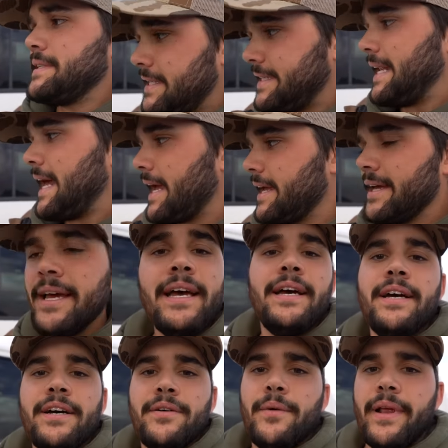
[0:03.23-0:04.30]
Today,
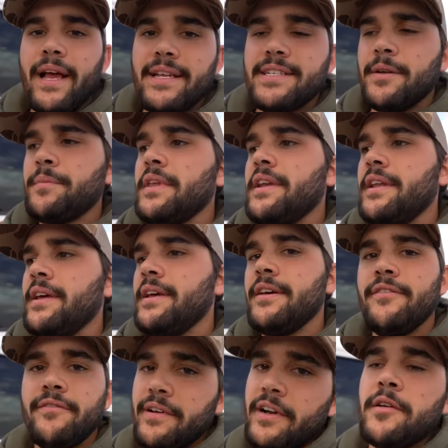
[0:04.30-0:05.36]
we got something
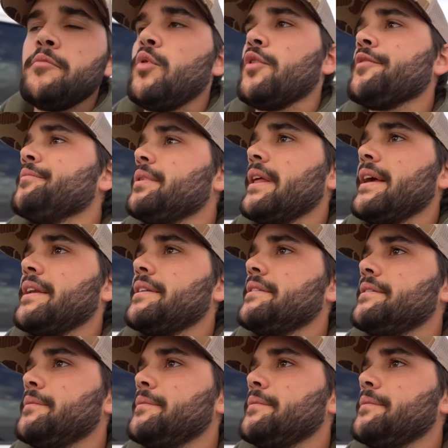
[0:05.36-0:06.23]
very important planned.